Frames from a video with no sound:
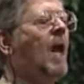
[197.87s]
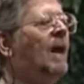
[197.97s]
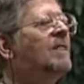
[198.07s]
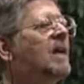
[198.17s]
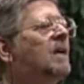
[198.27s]

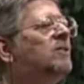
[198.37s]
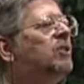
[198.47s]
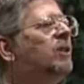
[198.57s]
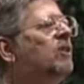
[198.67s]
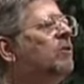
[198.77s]
and they
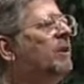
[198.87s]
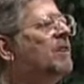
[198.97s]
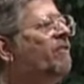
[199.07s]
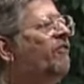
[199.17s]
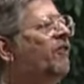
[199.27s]
continue
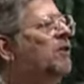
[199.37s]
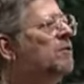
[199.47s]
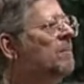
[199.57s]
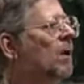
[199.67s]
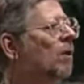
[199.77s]
in the
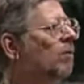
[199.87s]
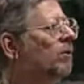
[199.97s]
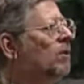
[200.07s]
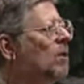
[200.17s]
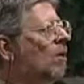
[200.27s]
fear mode,